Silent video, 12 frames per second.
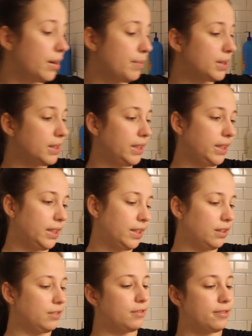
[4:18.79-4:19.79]
I
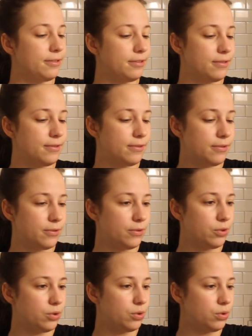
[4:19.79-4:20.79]
believe.
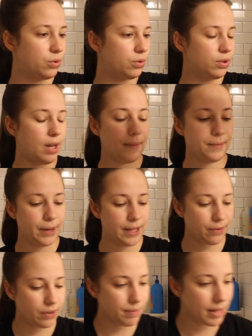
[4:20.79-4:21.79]
Yep,
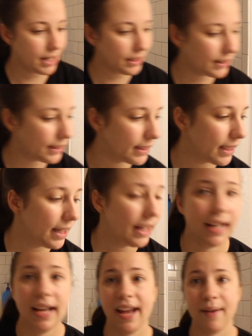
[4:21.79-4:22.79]
wait three minutes,
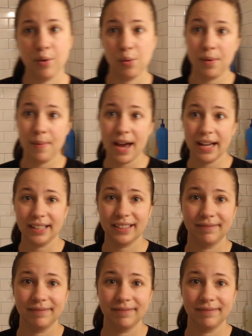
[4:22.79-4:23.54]
and we'll be back.